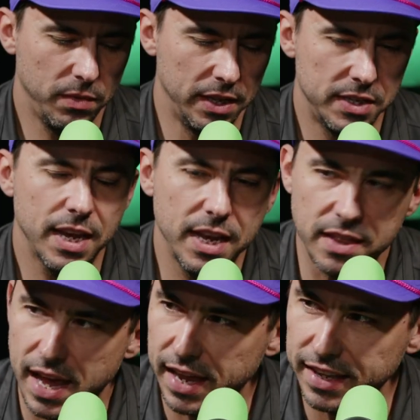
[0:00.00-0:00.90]
in saying
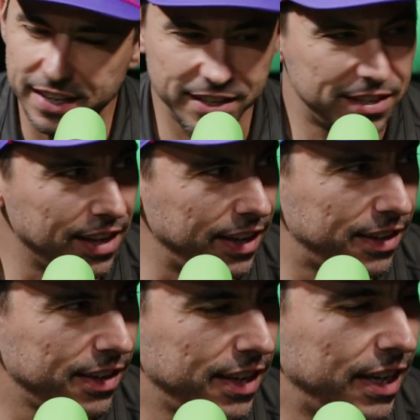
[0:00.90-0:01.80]
that is
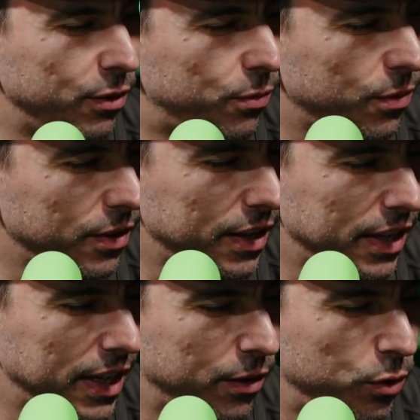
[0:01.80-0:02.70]
like, if
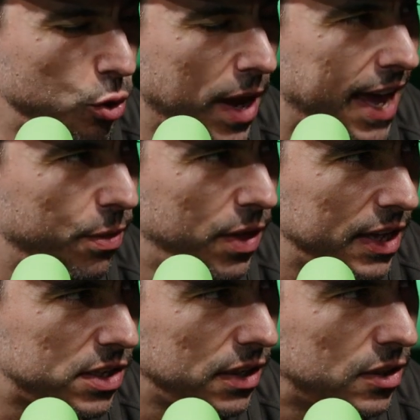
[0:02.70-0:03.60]
you had
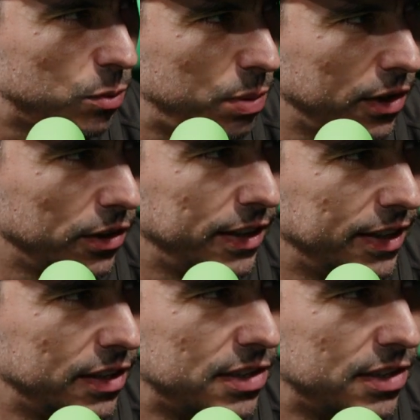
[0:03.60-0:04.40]
this experience